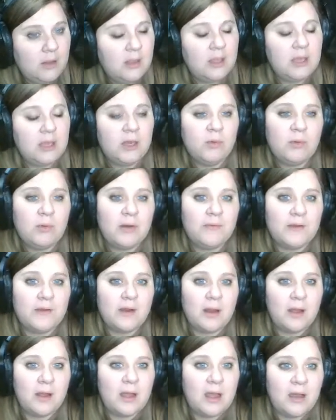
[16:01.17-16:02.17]
And you want to figure
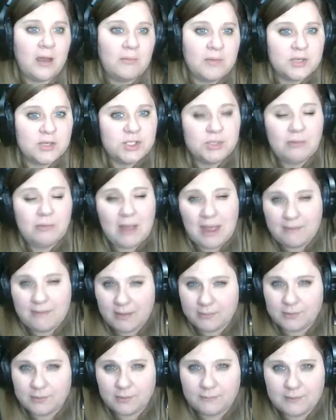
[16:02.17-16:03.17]
out how much you have
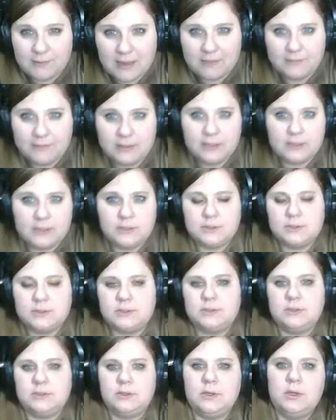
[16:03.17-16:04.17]
after 5 years.